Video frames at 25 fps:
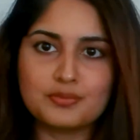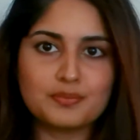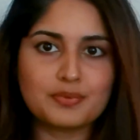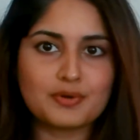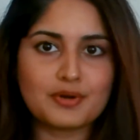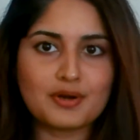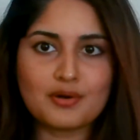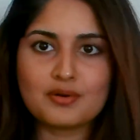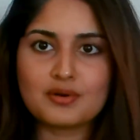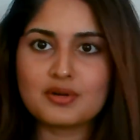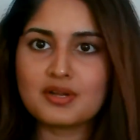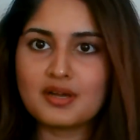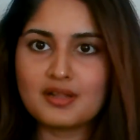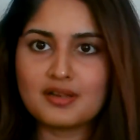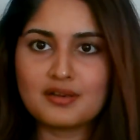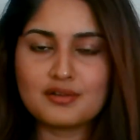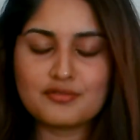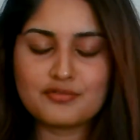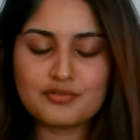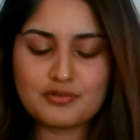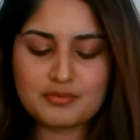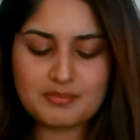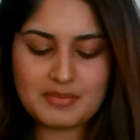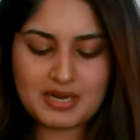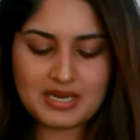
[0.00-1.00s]
brown color
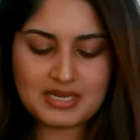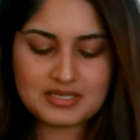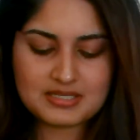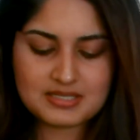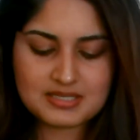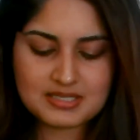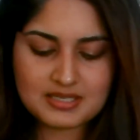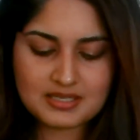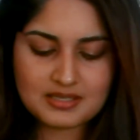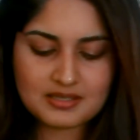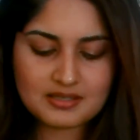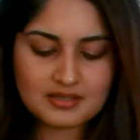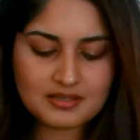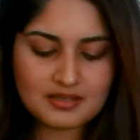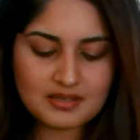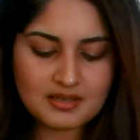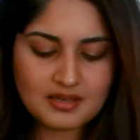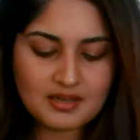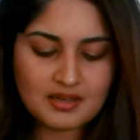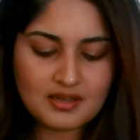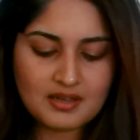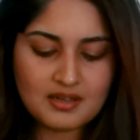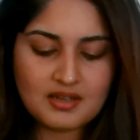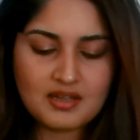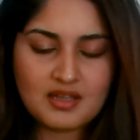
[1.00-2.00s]
for my skin.
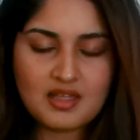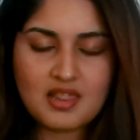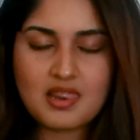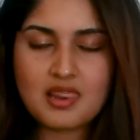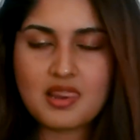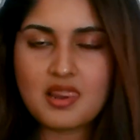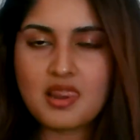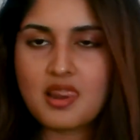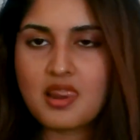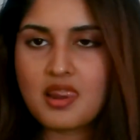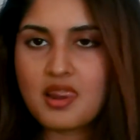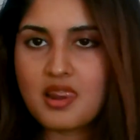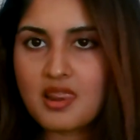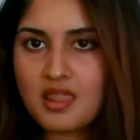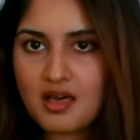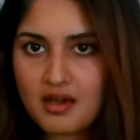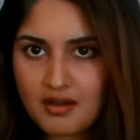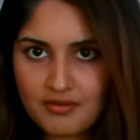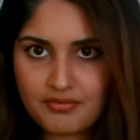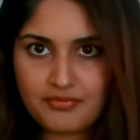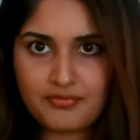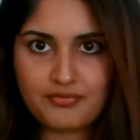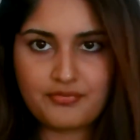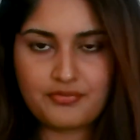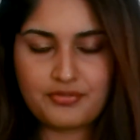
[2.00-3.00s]

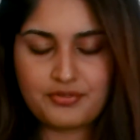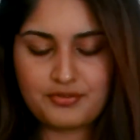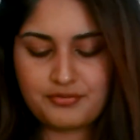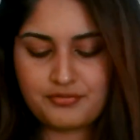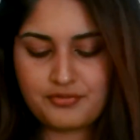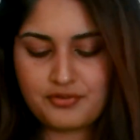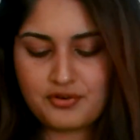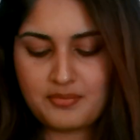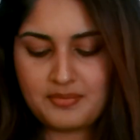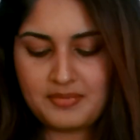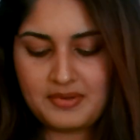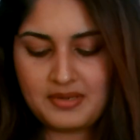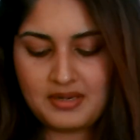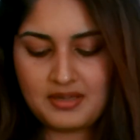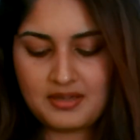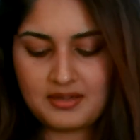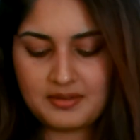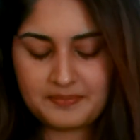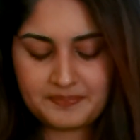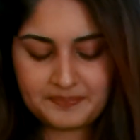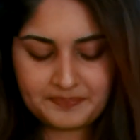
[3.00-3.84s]
Love the formula.